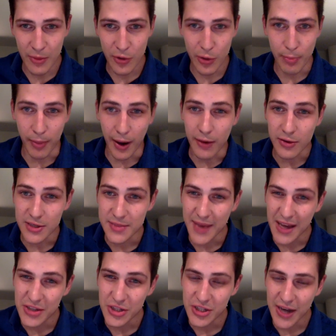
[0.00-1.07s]
the bottle
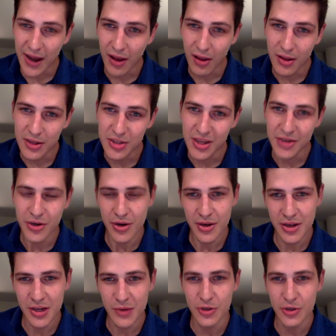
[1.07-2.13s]
smashing challenge that turned into a